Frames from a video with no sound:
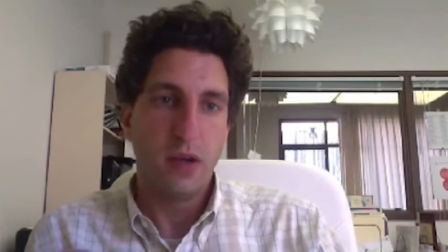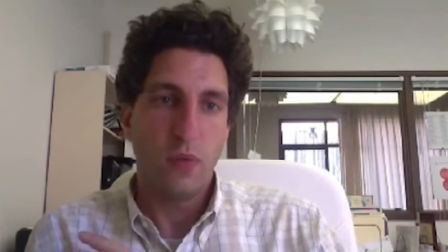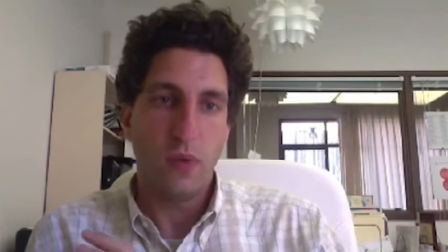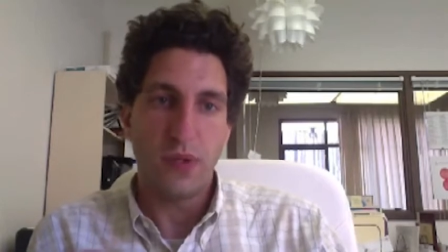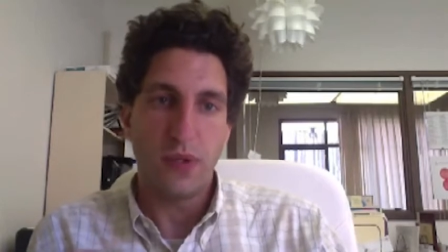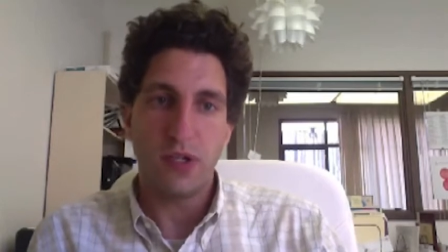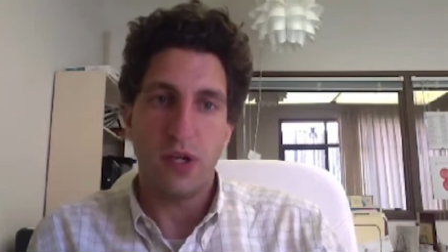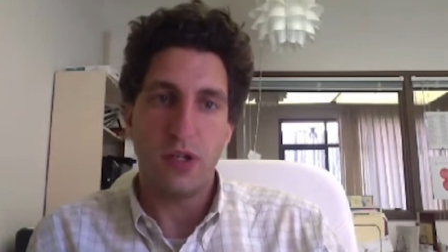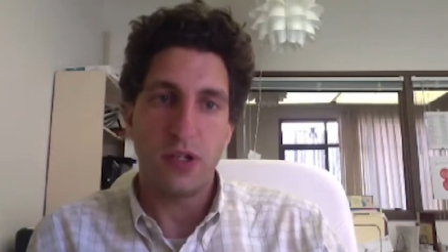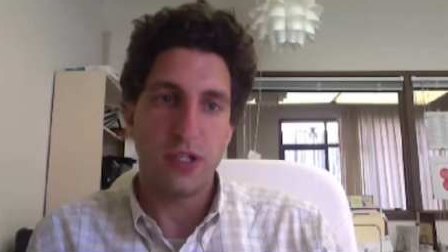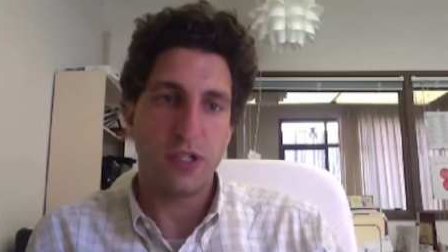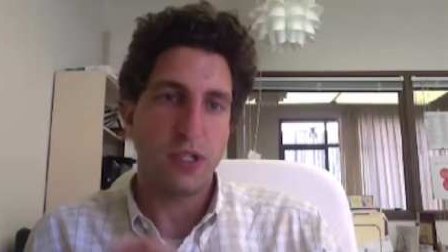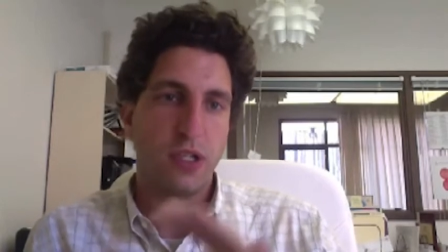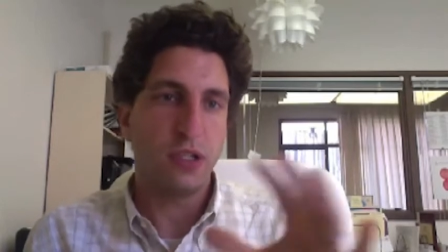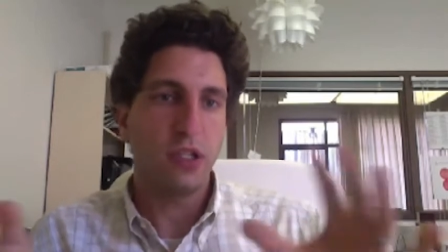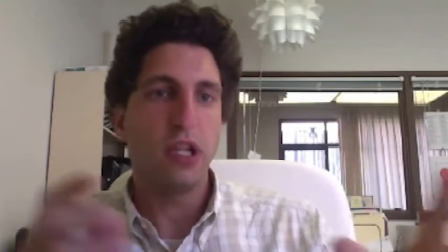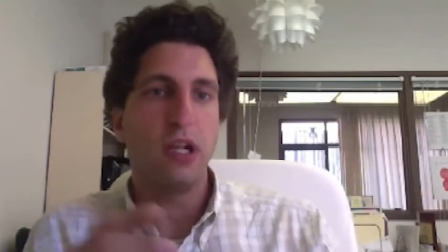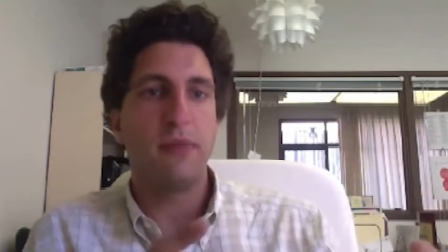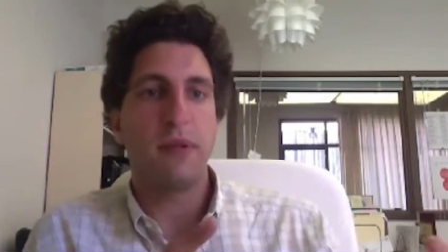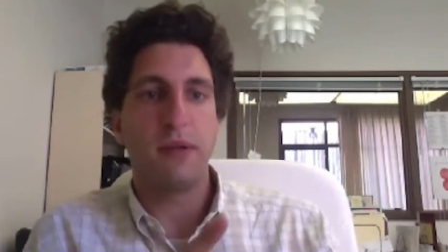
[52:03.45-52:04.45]
researched a
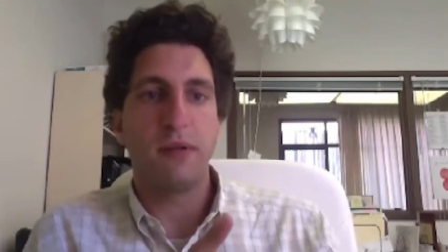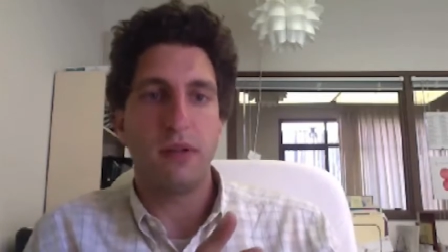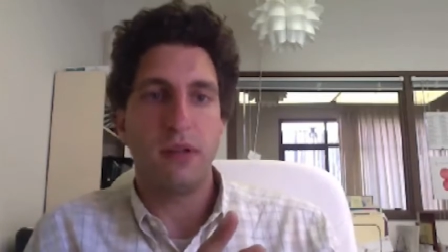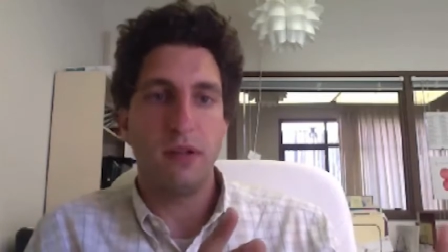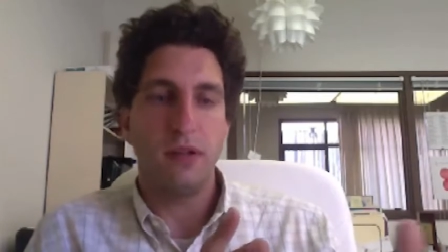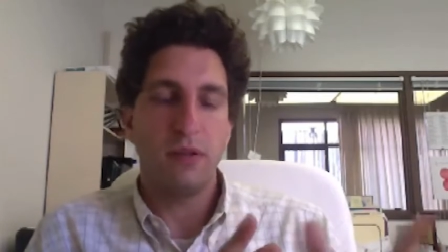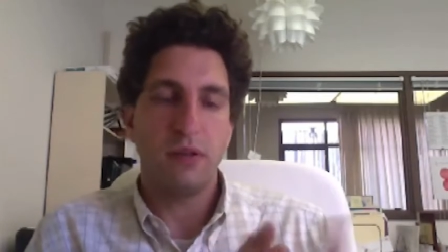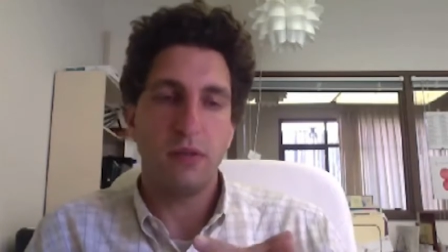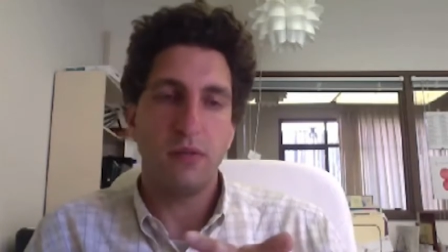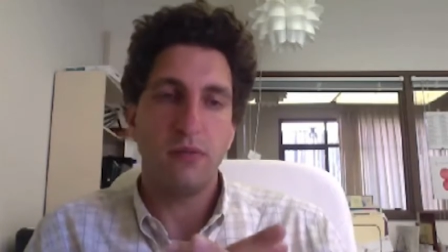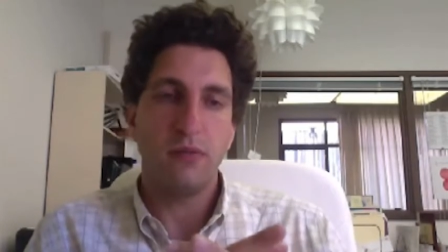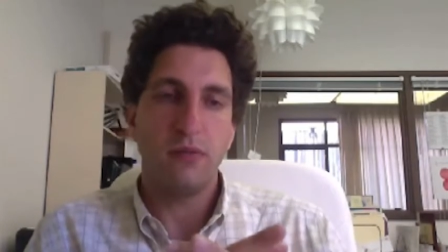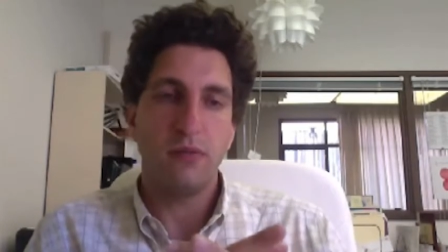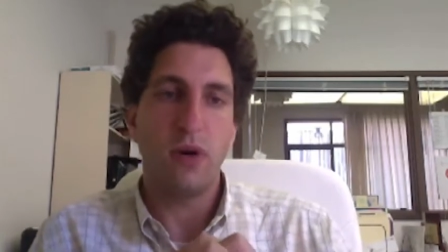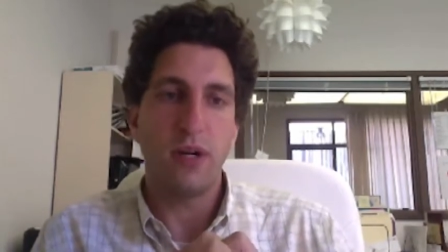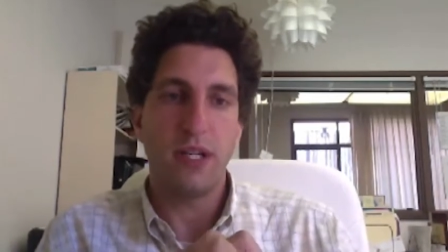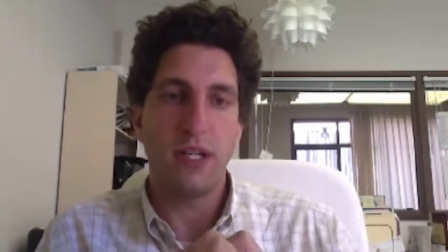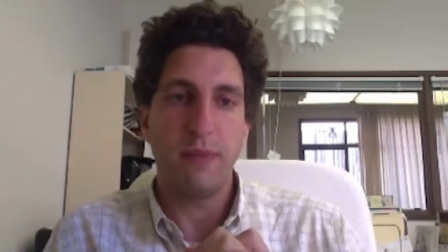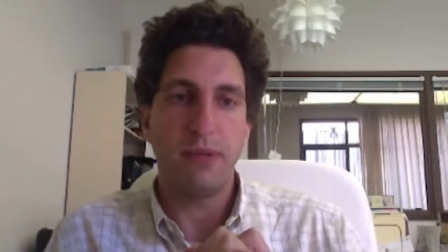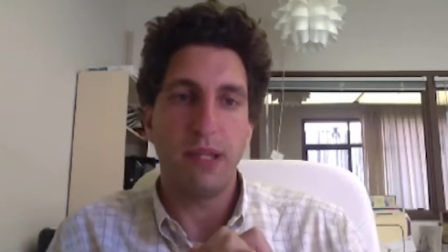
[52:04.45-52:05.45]
little bit more
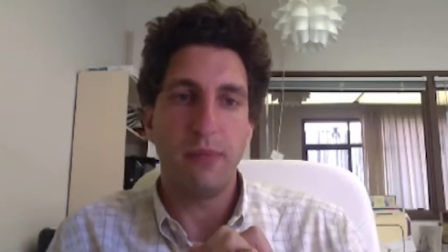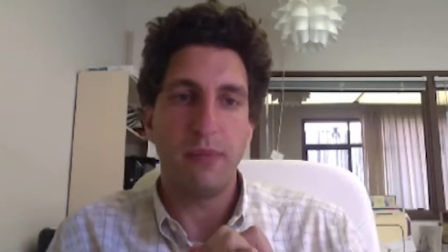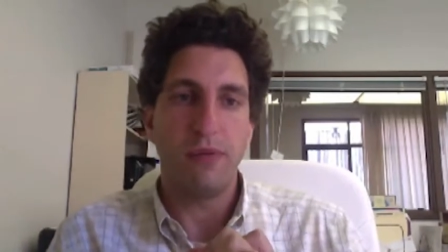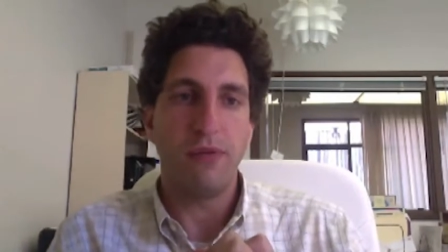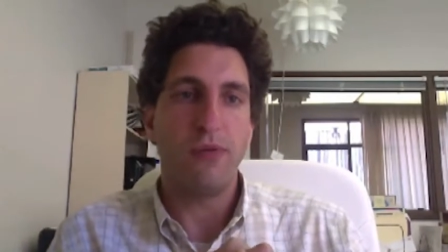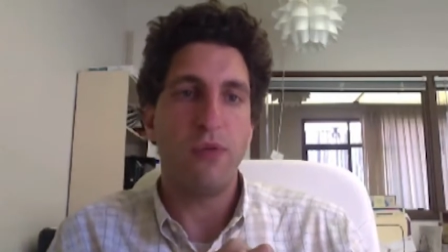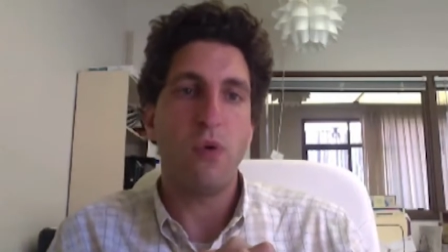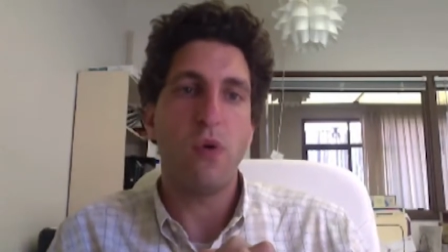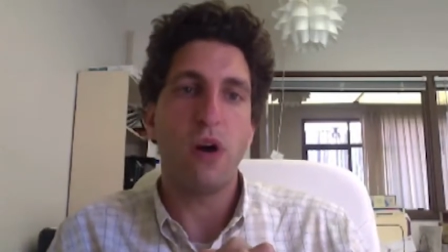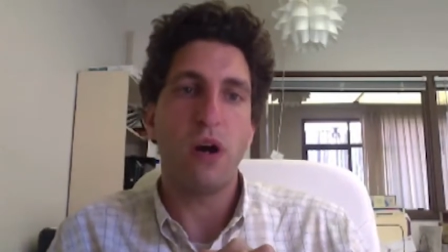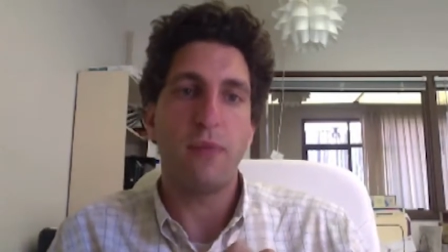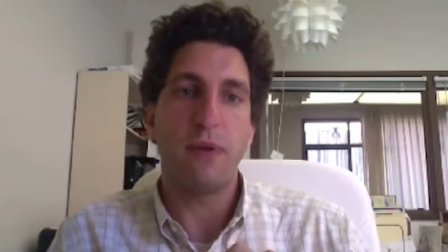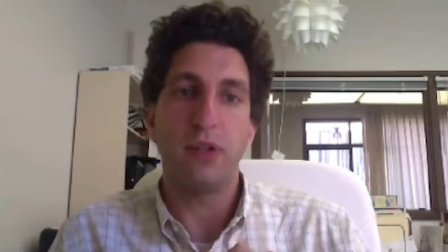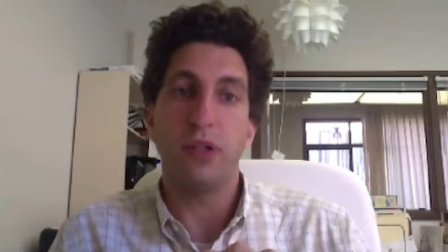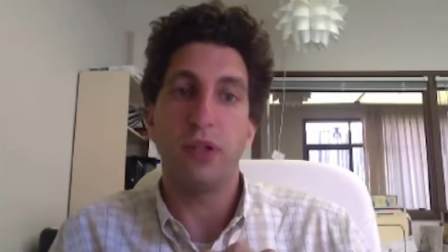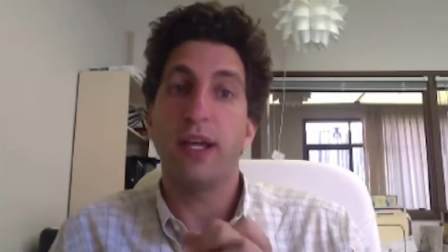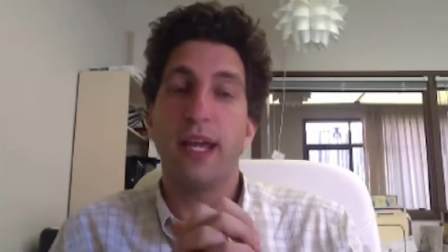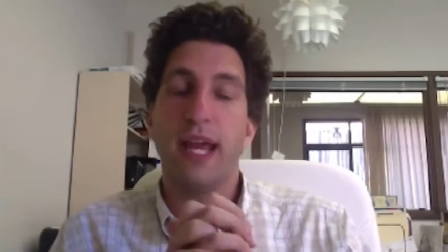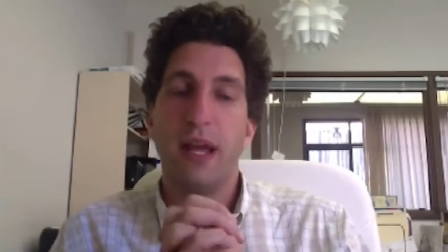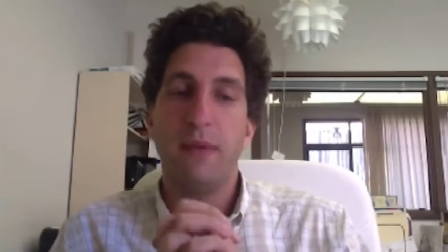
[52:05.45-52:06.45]
deeply before, but
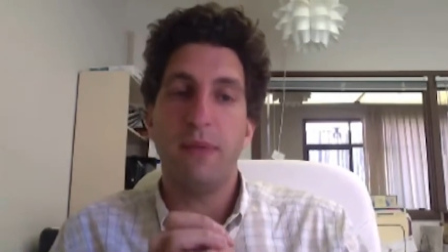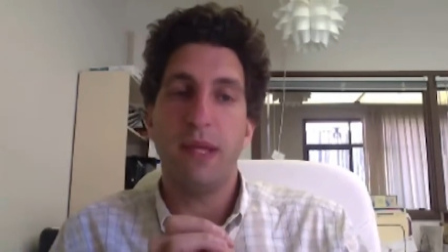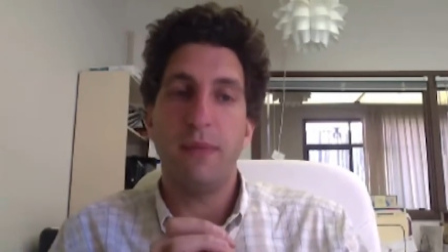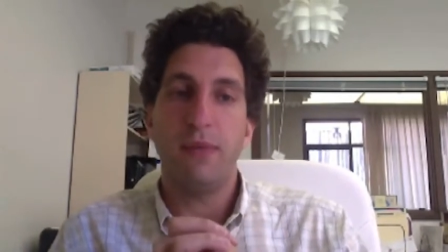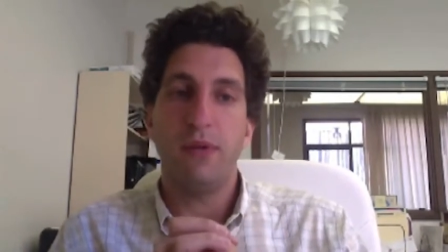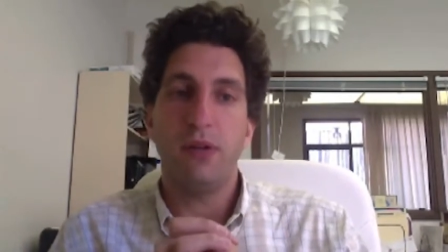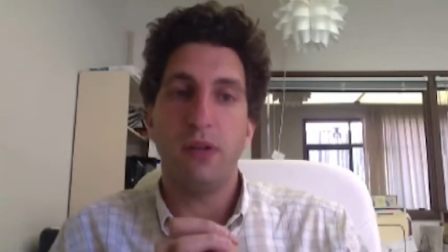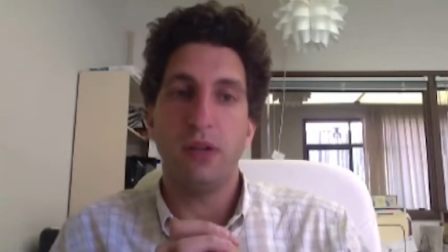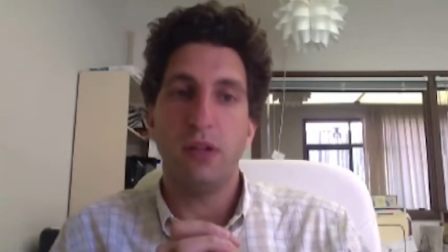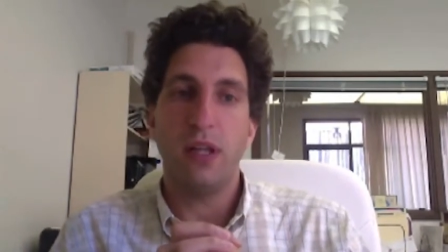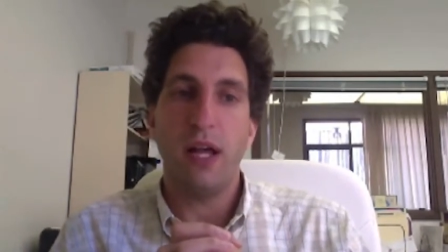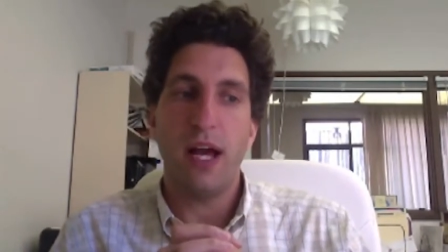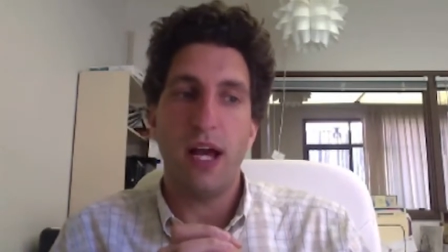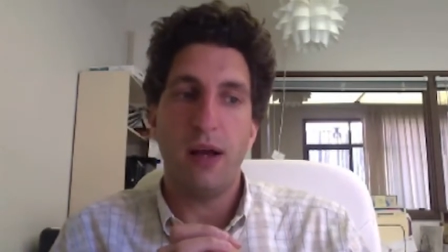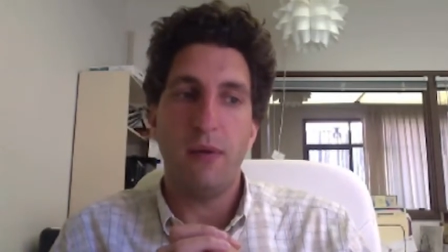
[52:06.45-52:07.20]
looking at people,